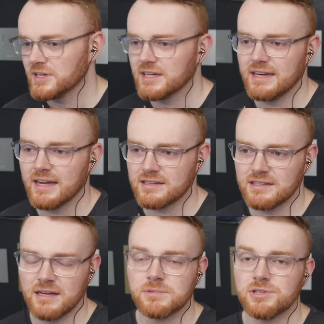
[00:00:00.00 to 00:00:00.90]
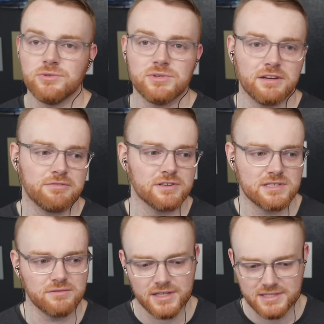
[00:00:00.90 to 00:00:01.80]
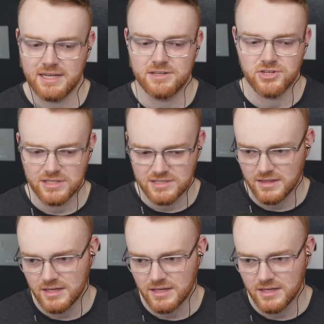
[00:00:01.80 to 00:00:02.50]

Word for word: We connected up two different civilizations in the